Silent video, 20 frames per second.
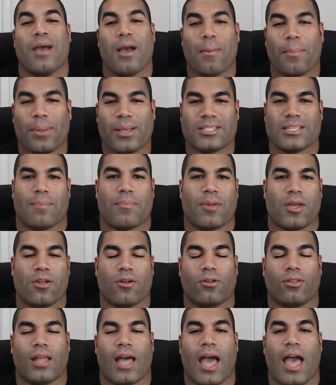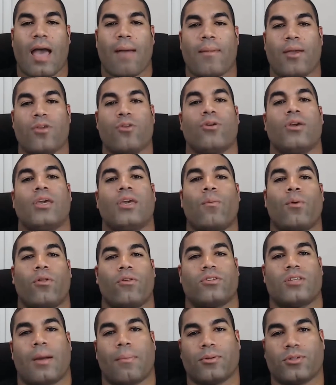Please let me in your lab, and you can get one of
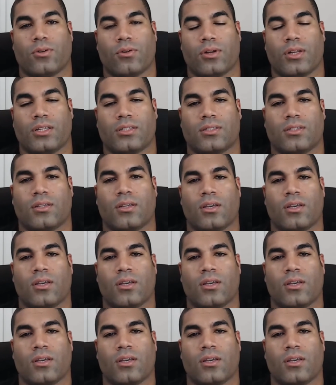those opportunities.